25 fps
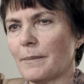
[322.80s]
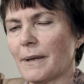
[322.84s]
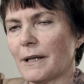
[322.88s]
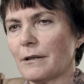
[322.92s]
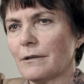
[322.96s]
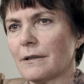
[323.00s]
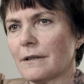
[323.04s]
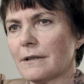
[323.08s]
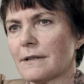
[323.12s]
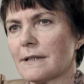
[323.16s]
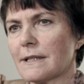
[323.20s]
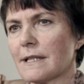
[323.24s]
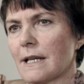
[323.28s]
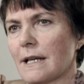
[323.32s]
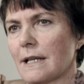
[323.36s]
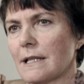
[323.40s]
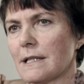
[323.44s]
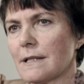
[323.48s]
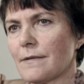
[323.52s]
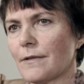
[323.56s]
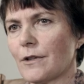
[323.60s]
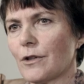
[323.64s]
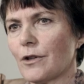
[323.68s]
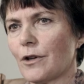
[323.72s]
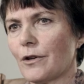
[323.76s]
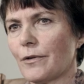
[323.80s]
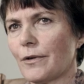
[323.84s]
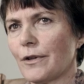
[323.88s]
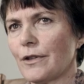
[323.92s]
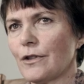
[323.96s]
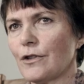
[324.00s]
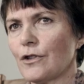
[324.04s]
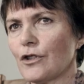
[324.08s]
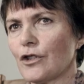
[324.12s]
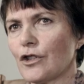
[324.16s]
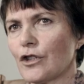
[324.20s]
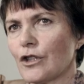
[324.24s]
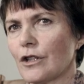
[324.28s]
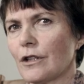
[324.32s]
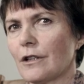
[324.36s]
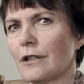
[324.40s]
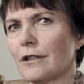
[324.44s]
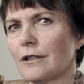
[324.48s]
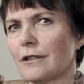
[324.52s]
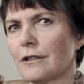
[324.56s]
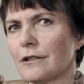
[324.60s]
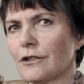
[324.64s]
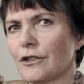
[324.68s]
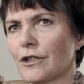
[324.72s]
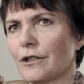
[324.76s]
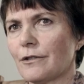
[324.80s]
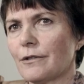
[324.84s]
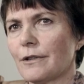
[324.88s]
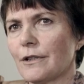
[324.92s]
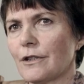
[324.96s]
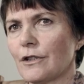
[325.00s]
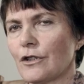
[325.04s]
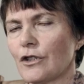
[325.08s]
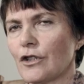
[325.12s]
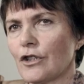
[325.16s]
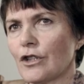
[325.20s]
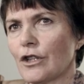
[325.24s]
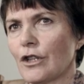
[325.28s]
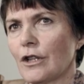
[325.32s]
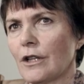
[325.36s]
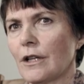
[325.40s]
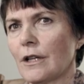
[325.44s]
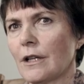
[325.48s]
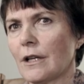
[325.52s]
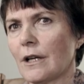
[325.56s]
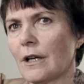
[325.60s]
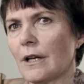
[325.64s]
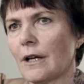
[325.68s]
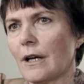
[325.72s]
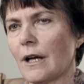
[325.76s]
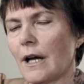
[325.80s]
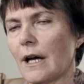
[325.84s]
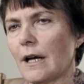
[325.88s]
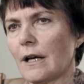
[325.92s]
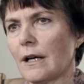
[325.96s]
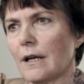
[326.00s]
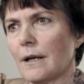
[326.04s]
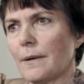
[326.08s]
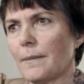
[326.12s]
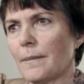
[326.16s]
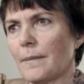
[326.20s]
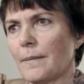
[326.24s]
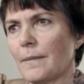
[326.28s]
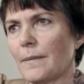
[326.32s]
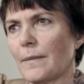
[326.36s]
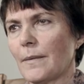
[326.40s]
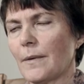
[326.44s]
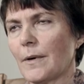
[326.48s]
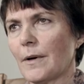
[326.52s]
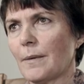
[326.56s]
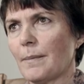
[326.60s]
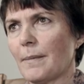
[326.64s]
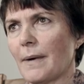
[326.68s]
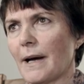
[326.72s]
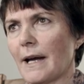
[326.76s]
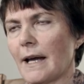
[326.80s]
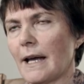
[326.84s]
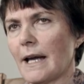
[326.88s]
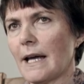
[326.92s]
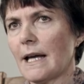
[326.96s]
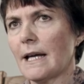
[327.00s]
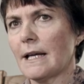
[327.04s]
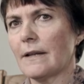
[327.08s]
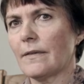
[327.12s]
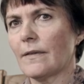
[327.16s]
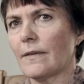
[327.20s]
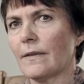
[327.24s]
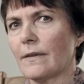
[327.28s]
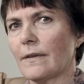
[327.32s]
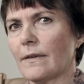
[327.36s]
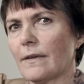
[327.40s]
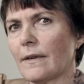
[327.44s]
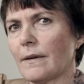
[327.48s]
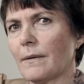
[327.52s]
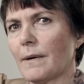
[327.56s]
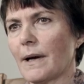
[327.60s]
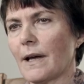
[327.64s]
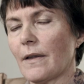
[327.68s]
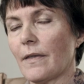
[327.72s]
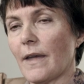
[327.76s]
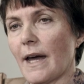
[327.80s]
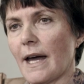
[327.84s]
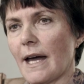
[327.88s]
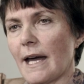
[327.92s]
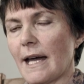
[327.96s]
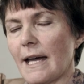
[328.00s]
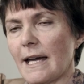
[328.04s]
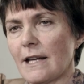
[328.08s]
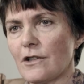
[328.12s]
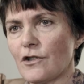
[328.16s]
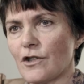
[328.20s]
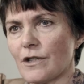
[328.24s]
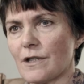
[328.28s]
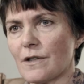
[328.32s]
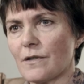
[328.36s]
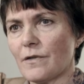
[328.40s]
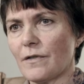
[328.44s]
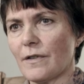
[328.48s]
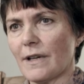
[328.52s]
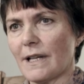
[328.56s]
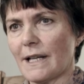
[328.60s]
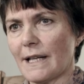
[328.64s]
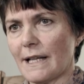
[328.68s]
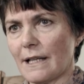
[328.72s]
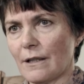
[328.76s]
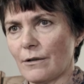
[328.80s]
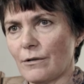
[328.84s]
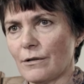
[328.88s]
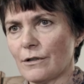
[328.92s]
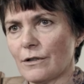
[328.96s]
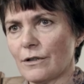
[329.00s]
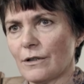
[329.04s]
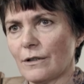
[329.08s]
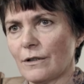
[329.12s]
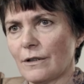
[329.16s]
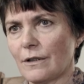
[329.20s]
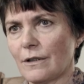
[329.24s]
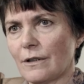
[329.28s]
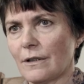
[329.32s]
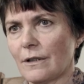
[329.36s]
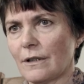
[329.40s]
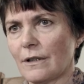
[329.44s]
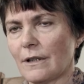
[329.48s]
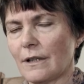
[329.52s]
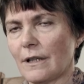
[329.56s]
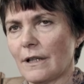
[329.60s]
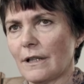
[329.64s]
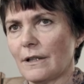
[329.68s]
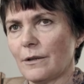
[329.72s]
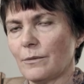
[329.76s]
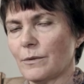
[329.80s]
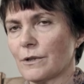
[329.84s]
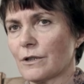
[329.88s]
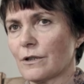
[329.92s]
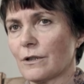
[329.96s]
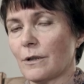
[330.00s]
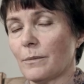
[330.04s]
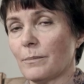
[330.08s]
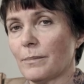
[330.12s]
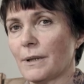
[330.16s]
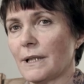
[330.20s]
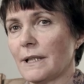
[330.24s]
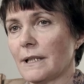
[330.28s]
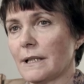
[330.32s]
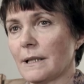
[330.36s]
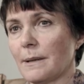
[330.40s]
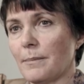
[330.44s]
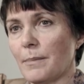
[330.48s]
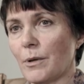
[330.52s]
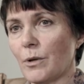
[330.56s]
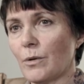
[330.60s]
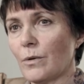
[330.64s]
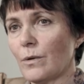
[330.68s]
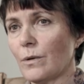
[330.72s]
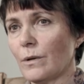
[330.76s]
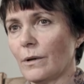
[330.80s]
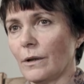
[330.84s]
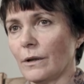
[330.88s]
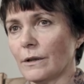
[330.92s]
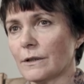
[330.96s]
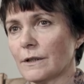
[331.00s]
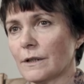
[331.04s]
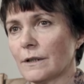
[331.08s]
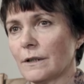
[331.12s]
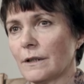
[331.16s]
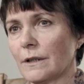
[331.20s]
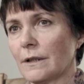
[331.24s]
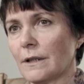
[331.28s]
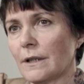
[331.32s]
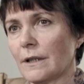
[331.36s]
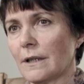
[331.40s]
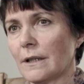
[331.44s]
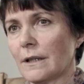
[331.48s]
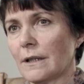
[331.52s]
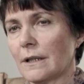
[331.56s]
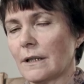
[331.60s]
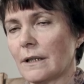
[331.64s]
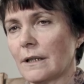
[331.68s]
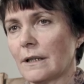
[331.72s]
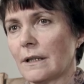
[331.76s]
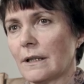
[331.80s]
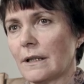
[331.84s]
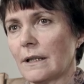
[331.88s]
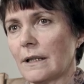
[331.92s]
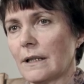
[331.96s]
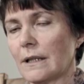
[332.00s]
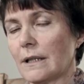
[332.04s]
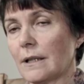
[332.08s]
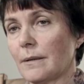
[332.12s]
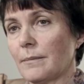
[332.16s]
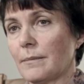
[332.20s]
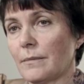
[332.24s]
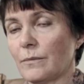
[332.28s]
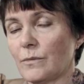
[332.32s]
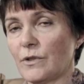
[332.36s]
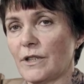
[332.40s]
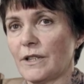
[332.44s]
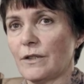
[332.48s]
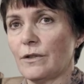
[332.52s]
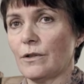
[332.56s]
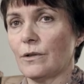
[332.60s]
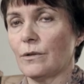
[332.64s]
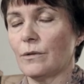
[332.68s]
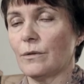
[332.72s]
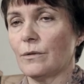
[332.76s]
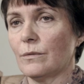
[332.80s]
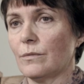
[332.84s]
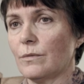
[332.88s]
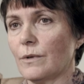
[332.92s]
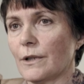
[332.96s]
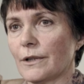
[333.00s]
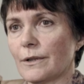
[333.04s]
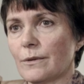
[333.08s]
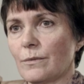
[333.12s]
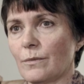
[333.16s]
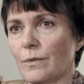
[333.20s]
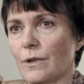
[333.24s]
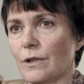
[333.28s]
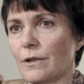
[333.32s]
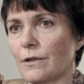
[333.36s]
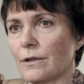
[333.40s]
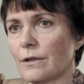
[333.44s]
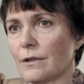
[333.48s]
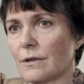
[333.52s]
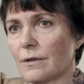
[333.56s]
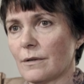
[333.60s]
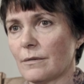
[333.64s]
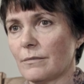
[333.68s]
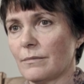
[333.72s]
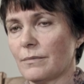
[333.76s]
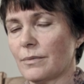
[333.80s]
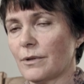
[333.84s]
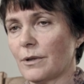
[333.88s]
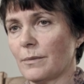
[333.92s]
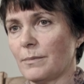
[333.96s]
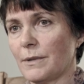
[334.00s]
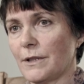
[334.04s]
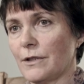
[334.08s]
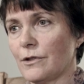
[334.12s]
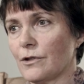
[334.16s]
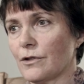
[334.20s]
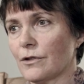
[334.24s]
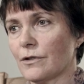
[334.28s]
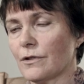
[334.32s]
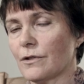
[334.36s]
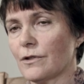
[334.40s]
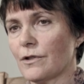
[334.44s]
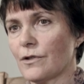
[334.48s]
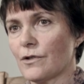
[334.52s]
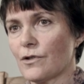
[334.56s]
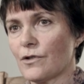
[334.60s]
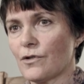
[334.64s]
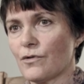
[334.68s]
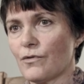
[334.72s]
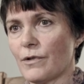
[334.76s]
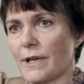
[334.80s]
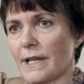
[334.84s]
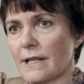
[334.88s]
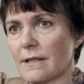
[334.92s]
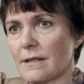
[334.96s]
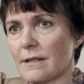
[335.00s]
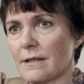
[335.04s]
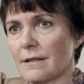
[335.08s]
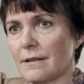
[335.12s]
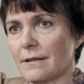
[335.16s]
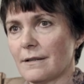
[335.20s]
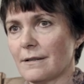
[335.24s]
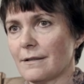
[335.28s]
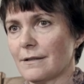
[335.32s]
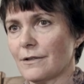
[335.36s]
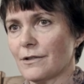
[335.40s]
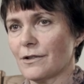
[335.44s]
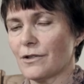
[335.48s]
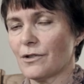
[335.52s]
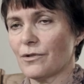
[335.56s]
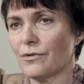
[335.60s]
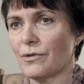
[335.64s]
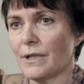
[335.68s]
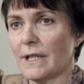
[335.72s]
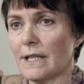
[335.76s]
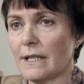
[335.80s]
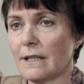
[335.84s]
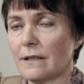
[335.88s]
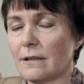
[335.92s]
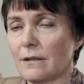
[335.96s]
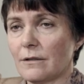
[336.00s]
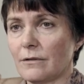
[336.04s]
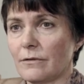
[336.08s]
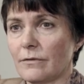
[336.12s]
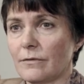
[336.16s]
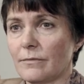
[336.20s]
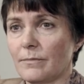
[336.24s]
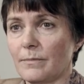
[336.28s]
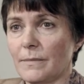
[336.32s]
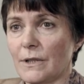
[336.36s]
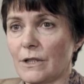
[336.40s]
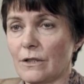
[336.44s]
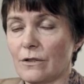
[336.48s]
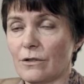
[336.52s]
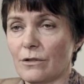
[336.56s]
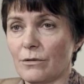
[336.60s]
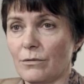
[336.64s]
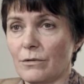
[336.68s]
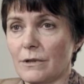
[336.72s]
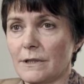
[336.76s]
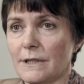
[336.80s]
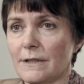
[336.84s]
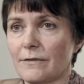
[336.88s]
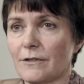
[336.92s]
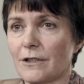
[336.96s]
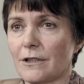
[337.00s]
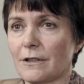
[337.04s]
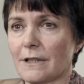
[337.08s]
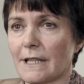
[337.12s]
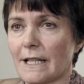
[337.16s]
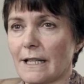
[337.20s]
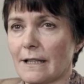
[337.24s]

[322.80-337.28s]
about the size of an orange, a large orange, on my head, where the hair just fell out and it was completely bald. Didn't know what it was, probably just the stress and the strain of being told you've got